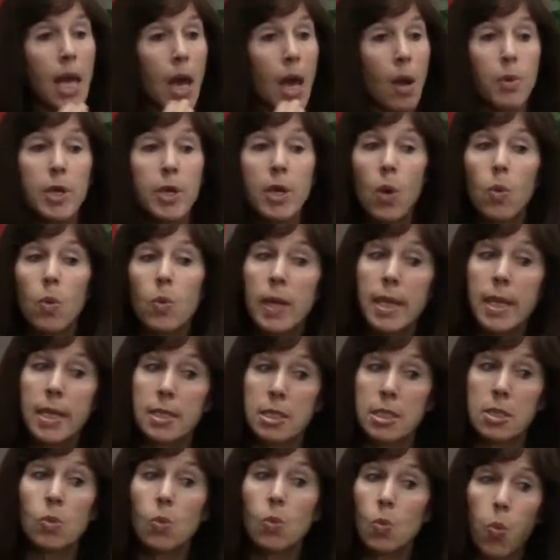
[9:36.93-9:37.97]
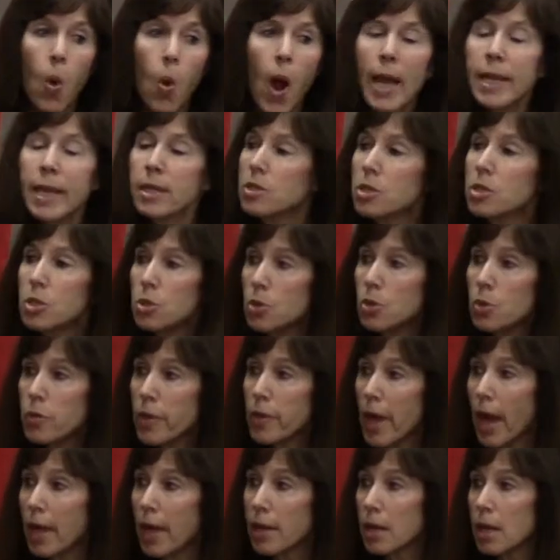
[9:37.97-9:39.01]
and we go right into, why did you do
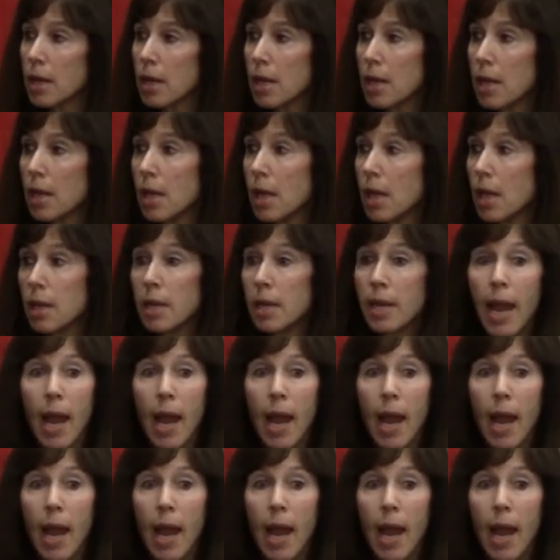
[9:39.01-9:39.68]
that?